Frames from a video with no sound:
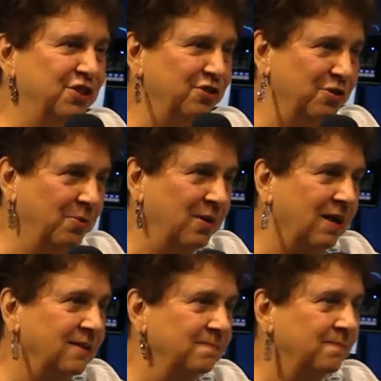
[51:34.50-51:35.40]
you know
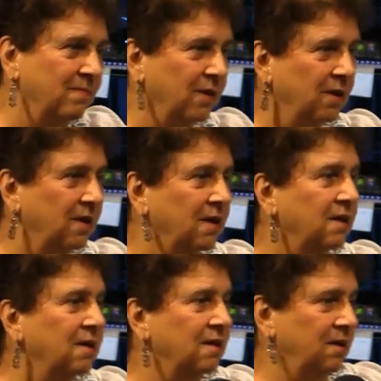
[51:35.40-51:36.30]
what?
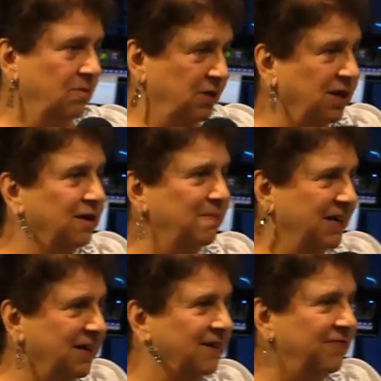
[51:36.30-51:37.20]
We're going to
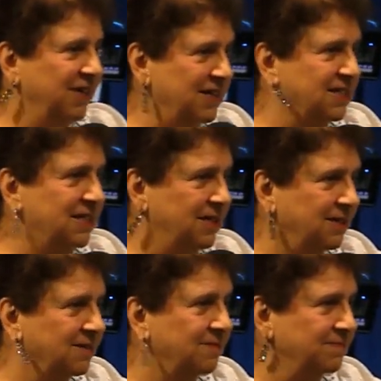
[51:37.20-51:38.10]
manifest.
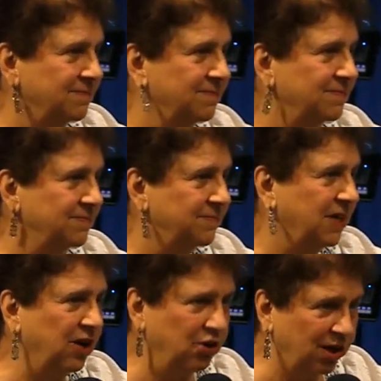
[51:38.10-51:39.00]

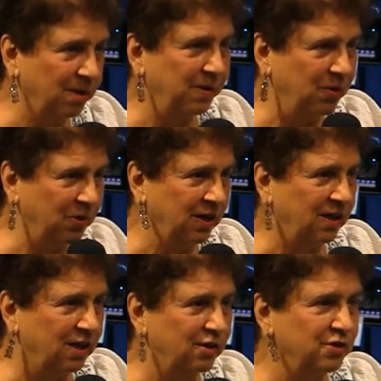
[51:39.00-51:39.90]
Are you going to be one of
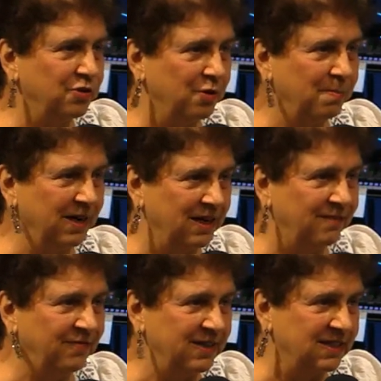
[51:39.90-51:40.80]
those who are
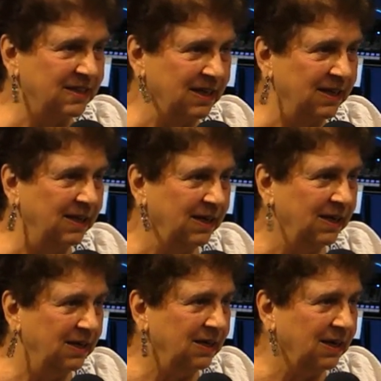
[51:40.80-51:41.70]
manifesting?
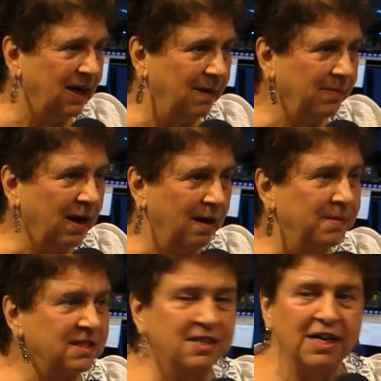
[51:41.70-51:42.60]
I'm
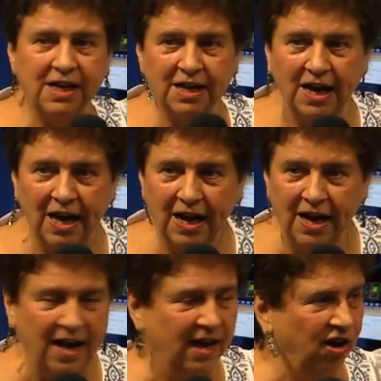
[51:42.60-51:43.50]
a son of God.
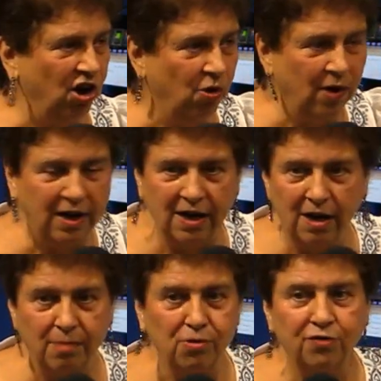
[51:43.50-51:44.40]
I know it, and
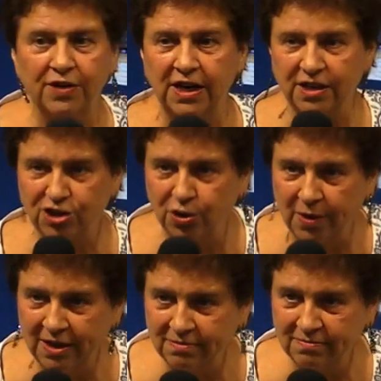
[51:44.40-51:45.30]
I'm moving into
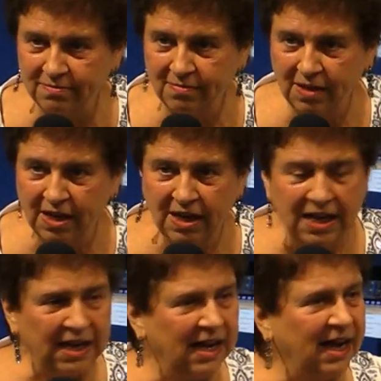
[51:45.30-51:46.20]
it.
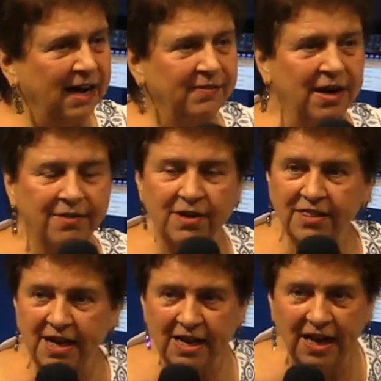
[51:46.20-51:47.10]
And I have
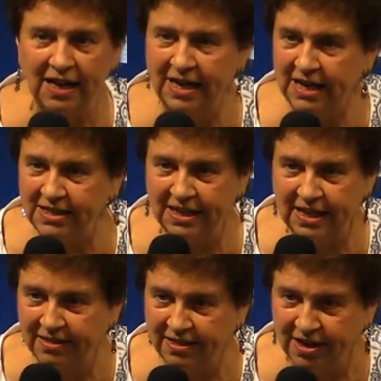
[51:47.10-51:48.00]
everything I need to
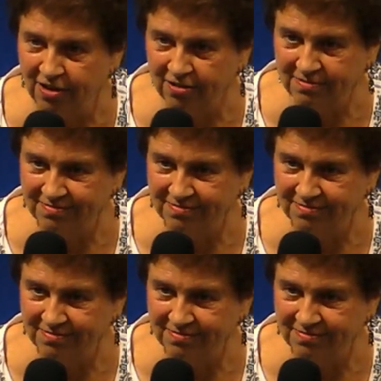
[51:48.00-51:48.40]
get there.